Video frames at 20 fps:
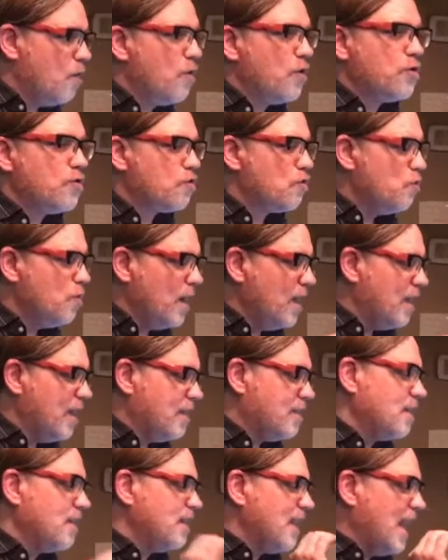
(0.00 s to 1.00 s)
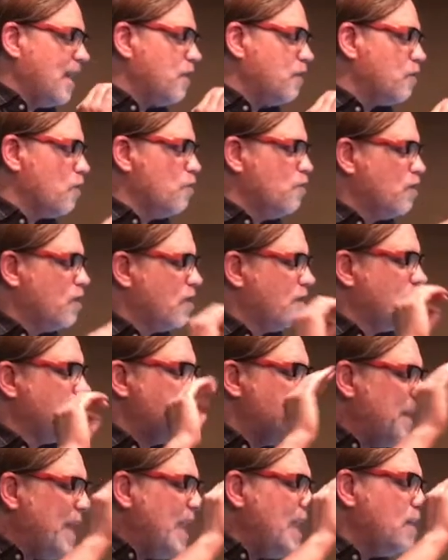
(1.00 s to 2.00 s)
The surrealist lantern
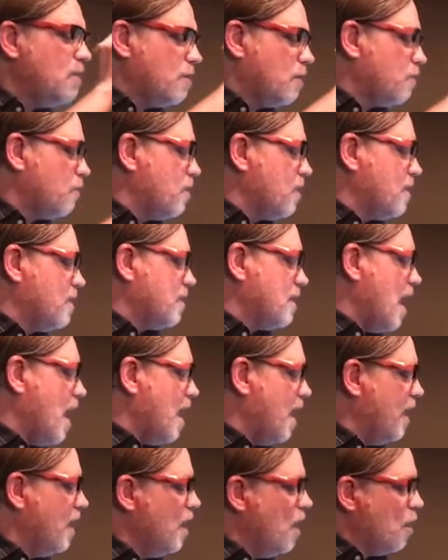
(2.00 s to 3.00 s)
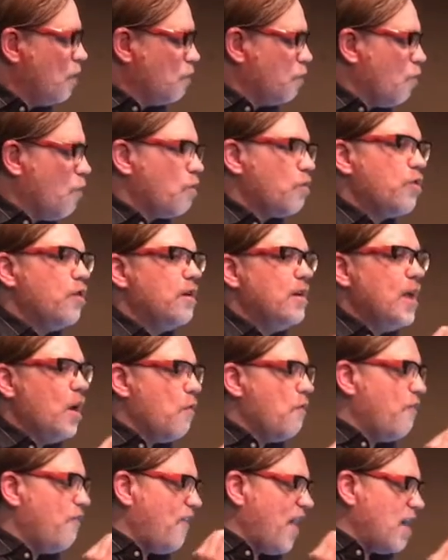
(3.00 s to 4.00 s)
speeds through the sky toward the
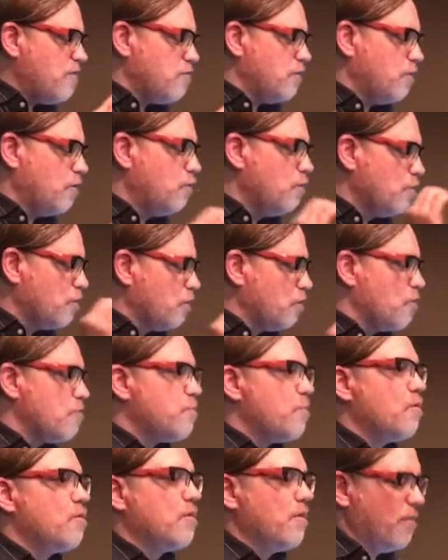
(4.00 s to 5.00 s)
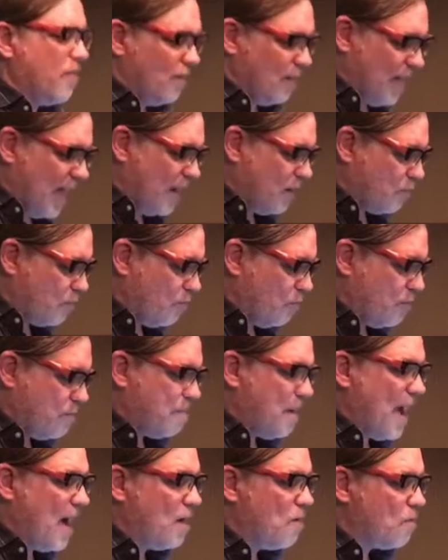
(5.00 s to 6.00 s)
neo-fascist usurpers of the lantern's
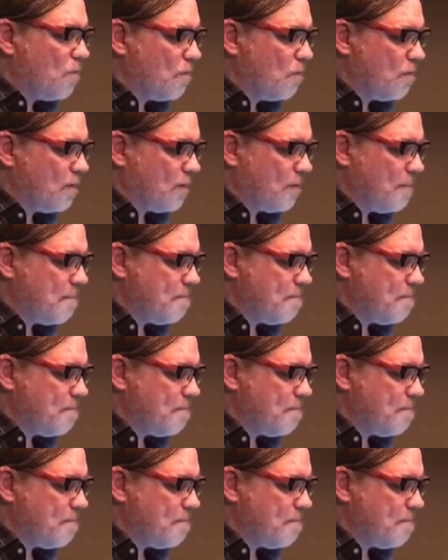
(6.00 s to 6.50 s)
powers.